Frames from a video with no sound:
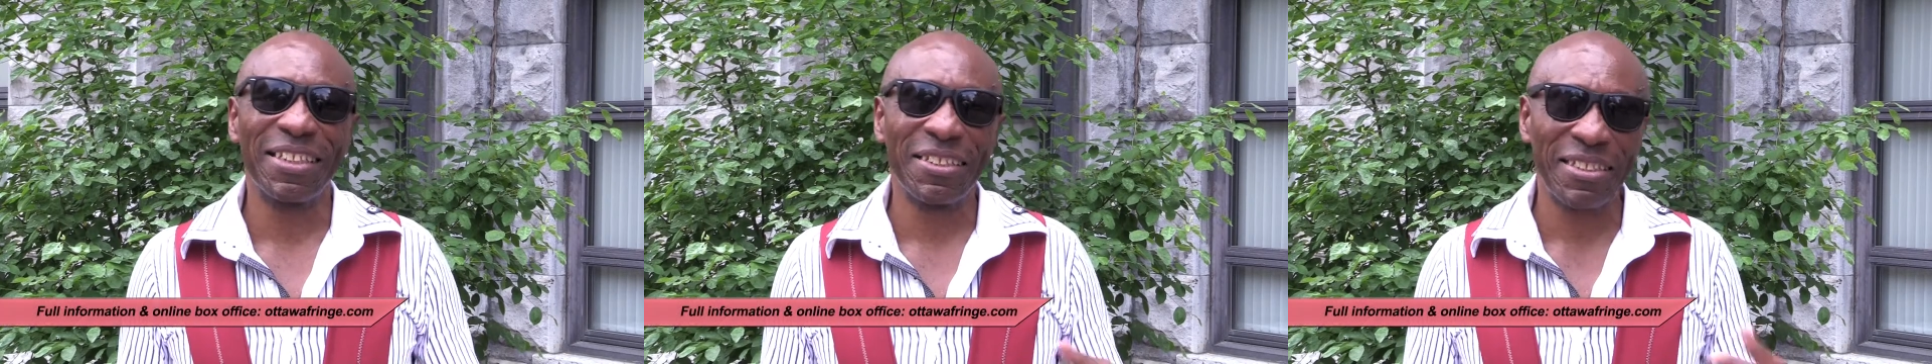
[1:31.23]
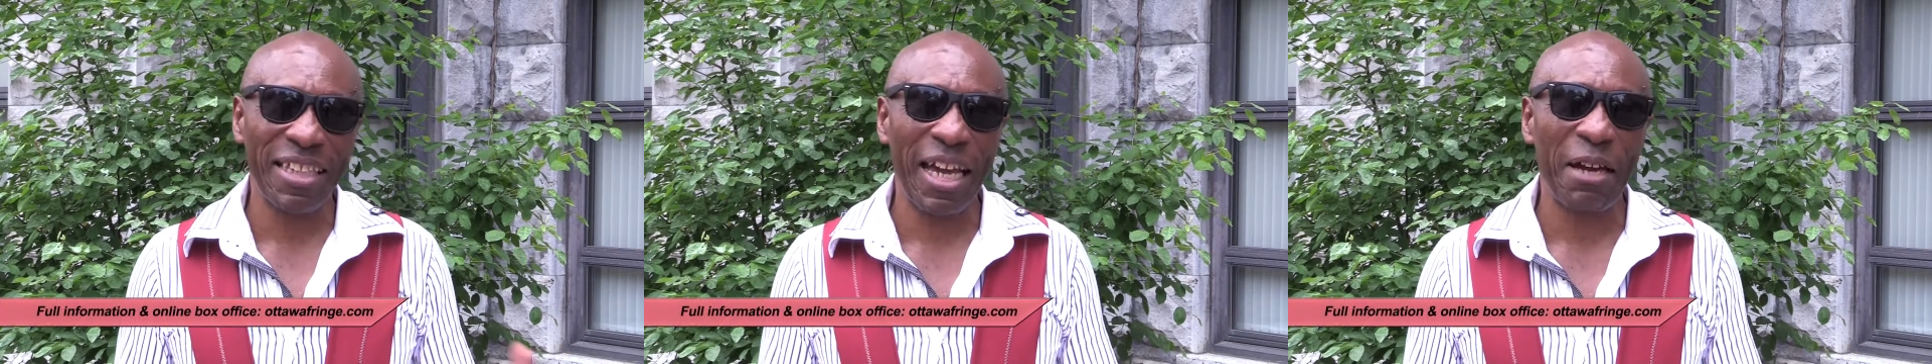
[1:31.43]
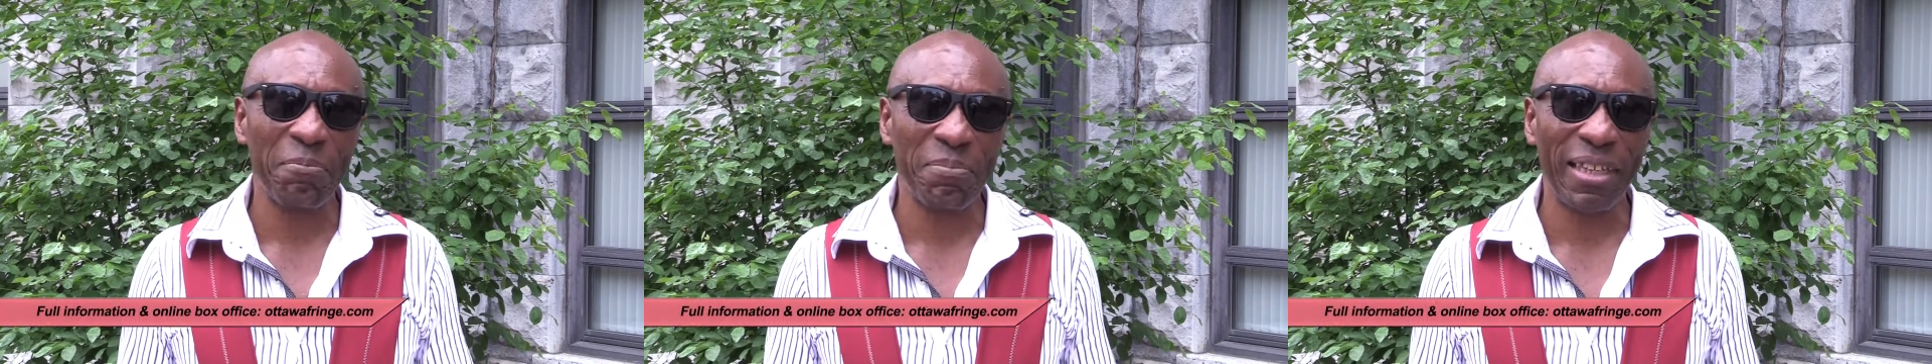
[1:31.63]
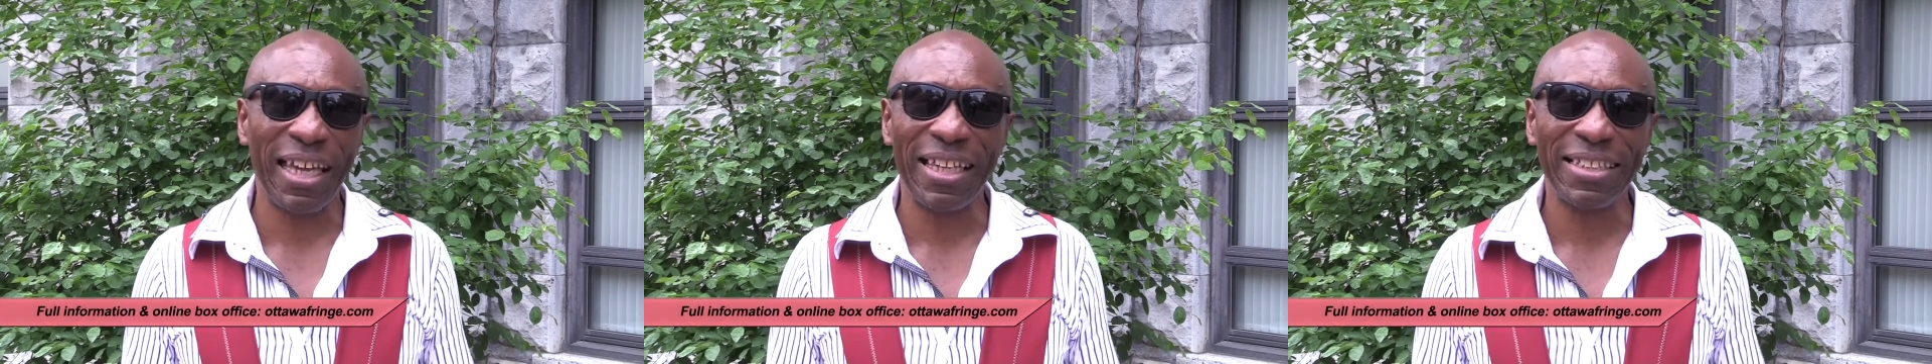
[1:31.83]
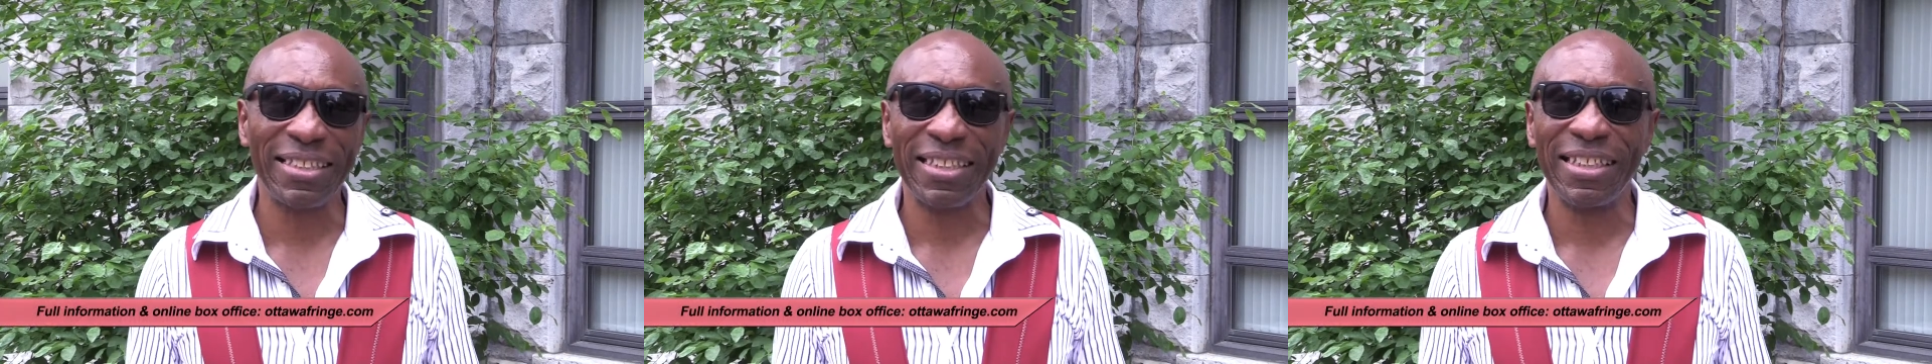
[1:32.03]
tap
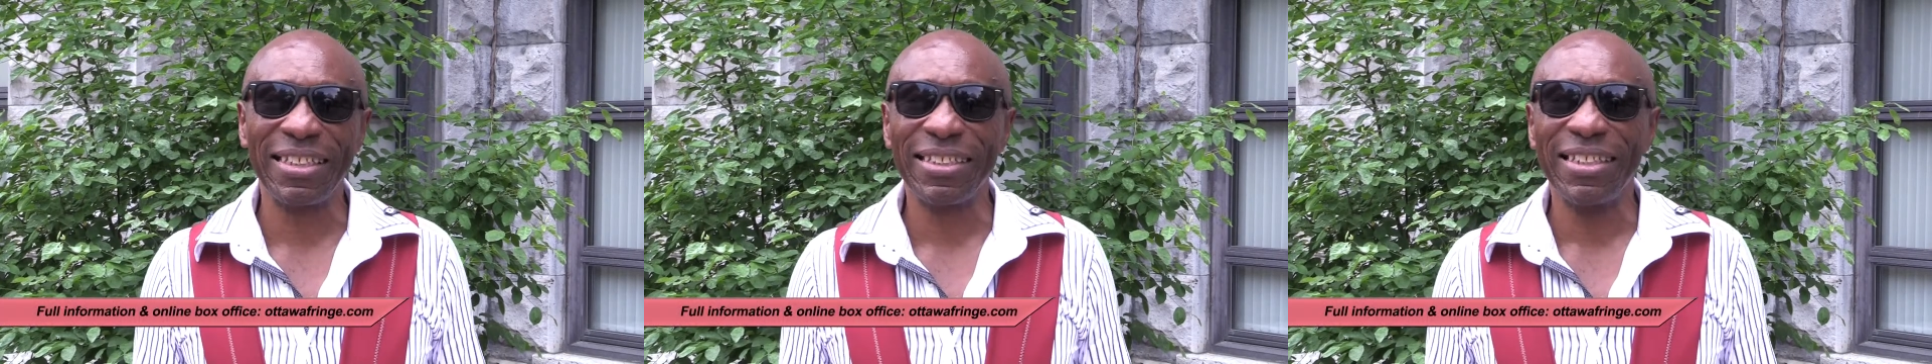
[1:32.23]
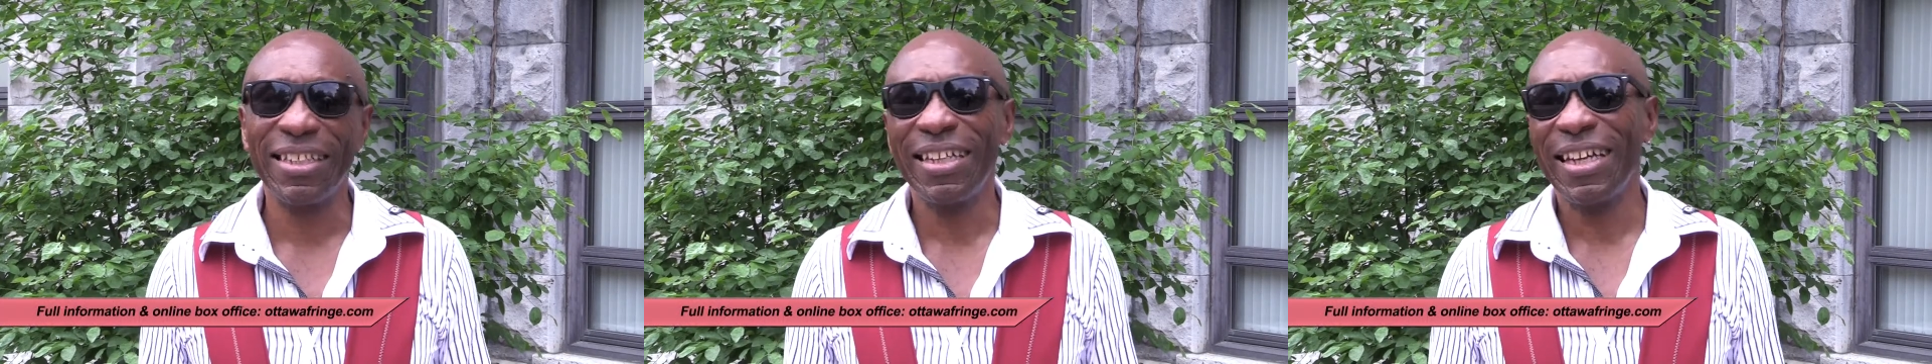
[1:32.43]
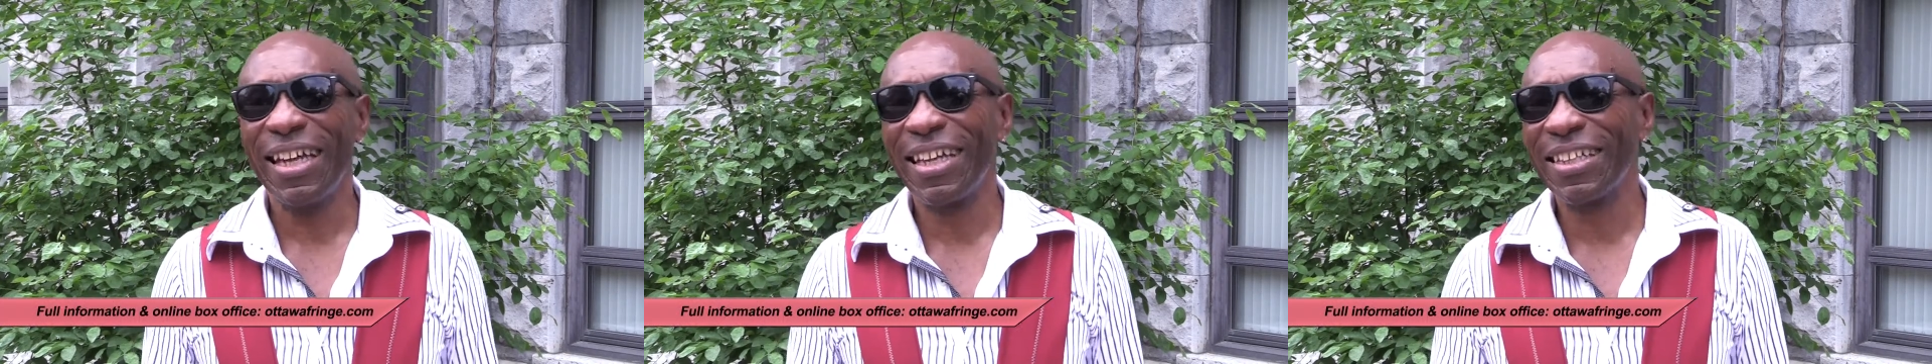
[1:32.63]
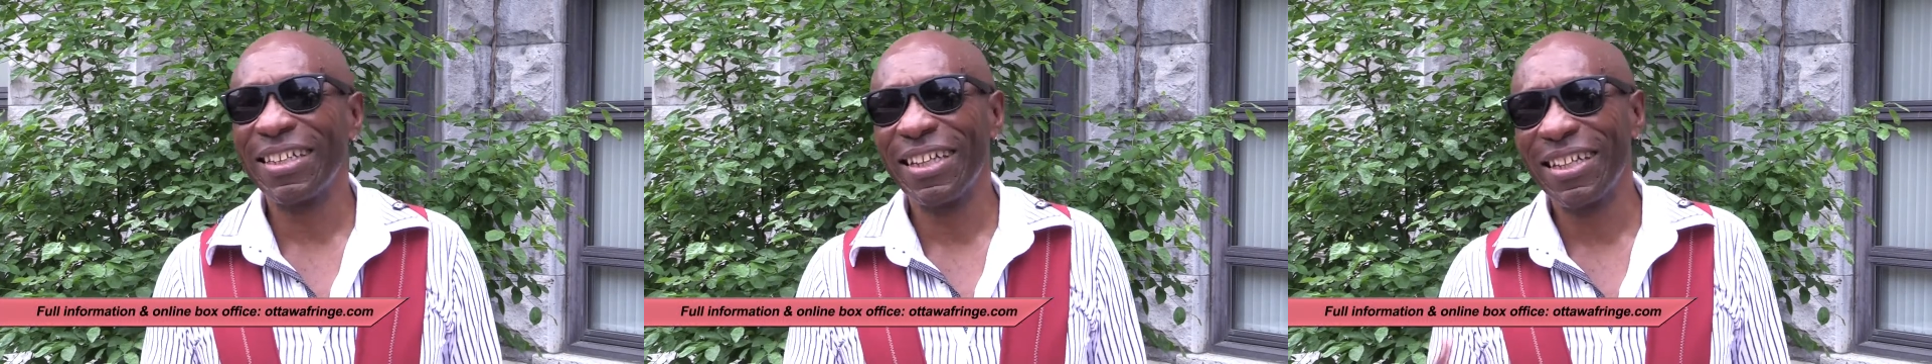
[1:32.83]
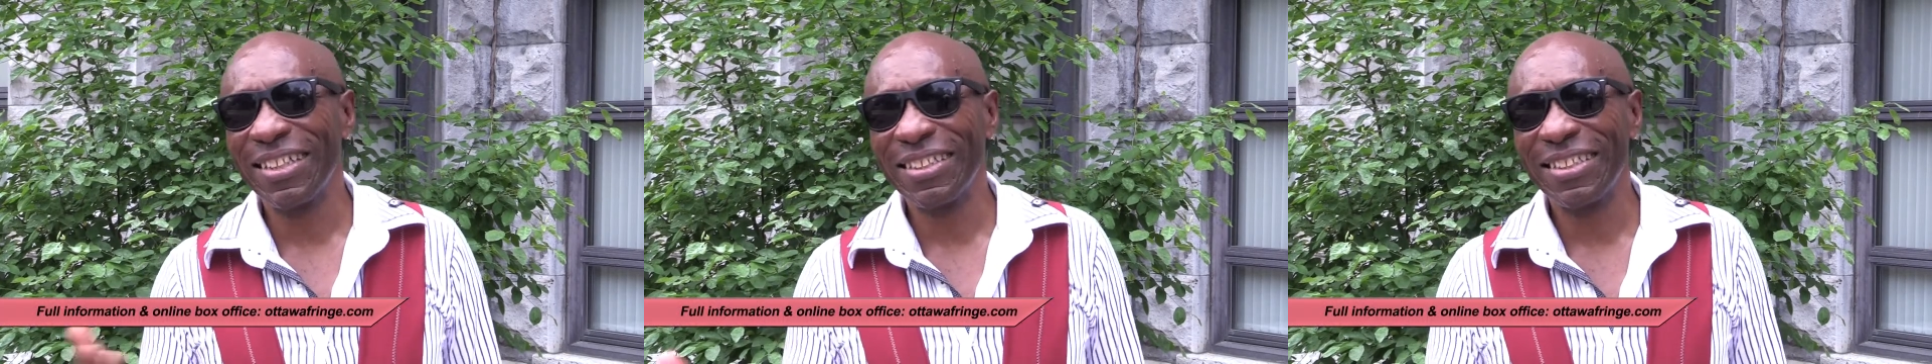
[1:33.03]
dancing,
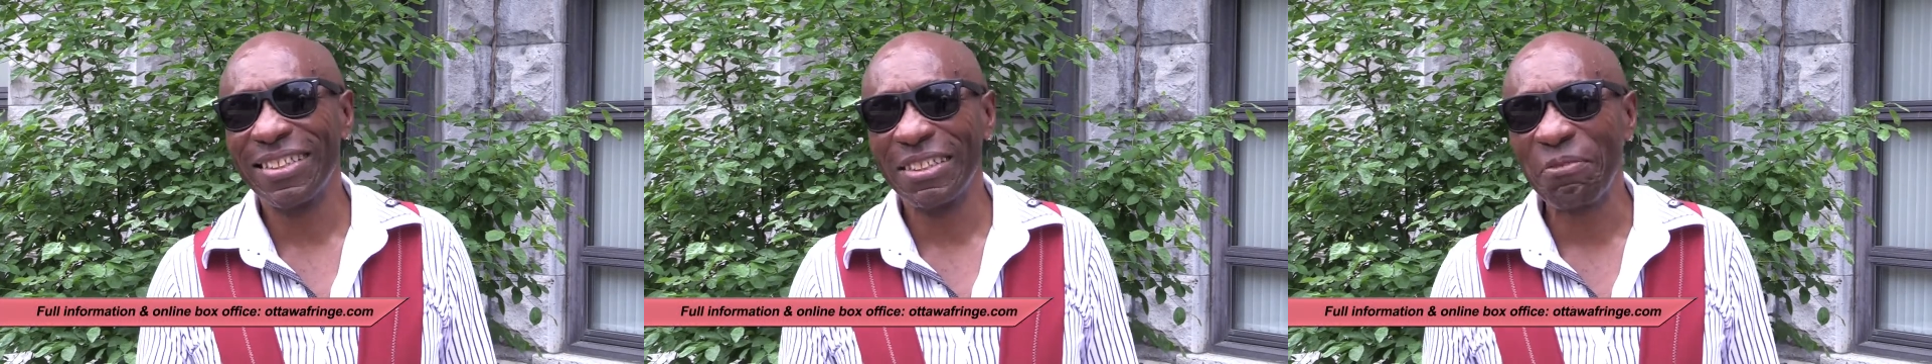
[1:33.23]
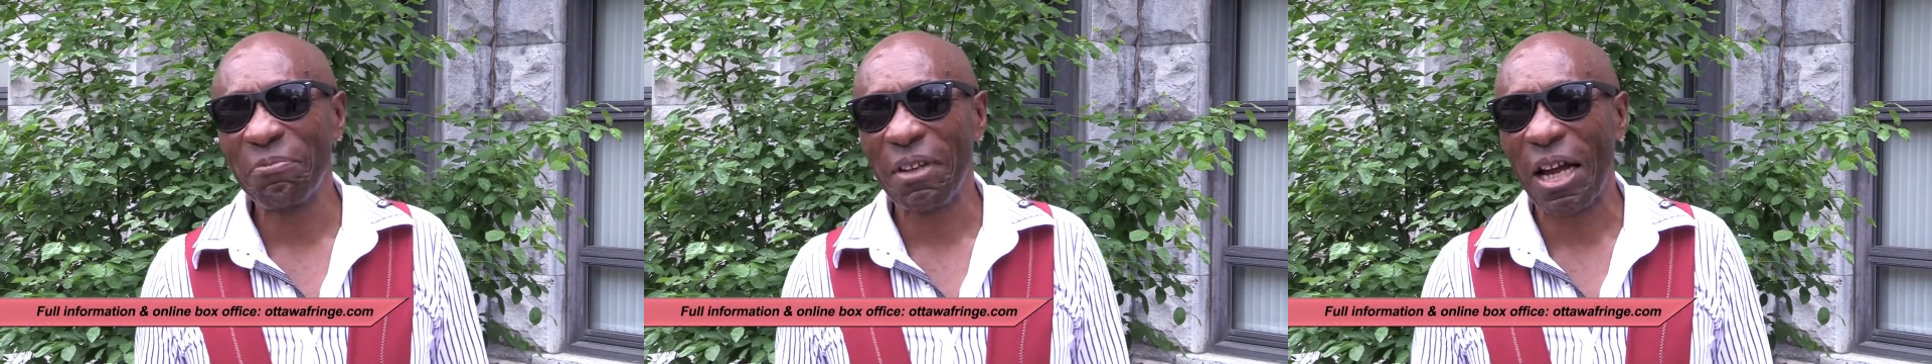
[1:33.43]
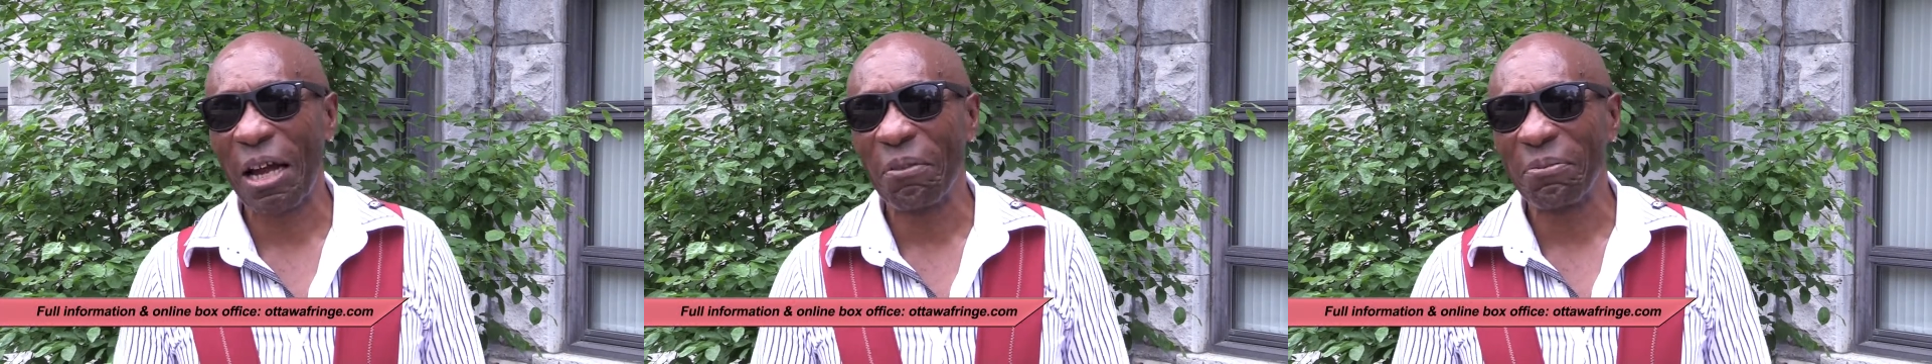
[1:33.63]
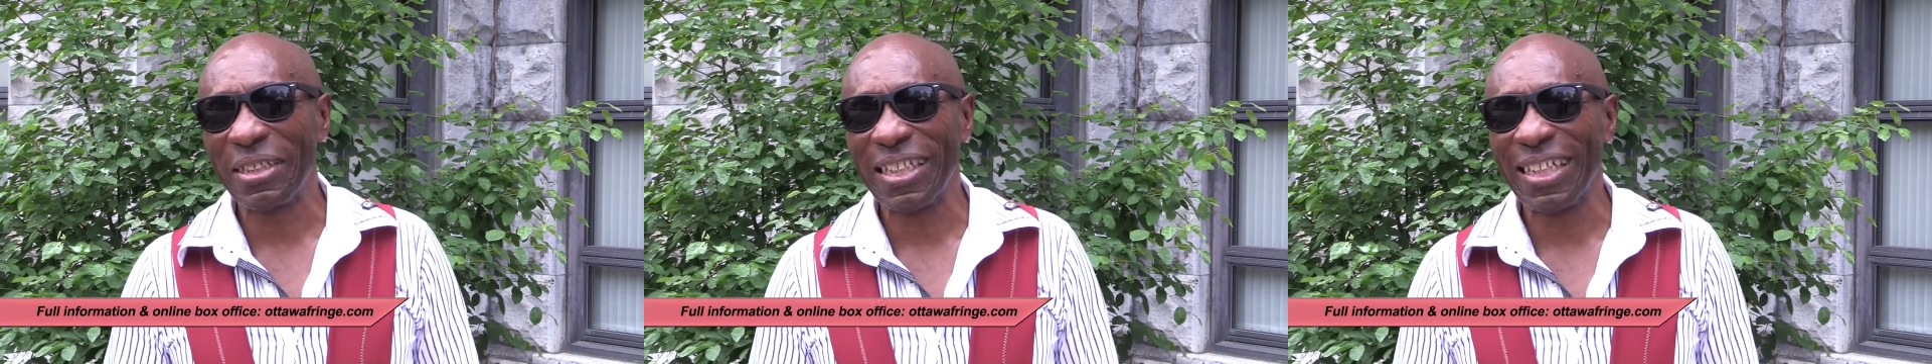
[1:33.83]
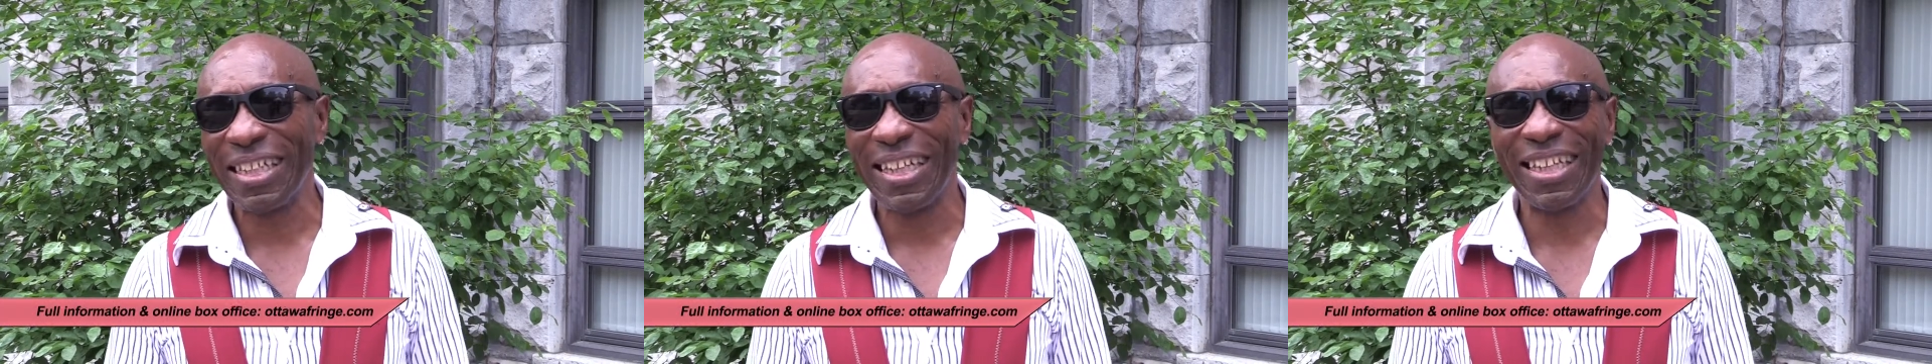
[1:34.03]
and some comedy,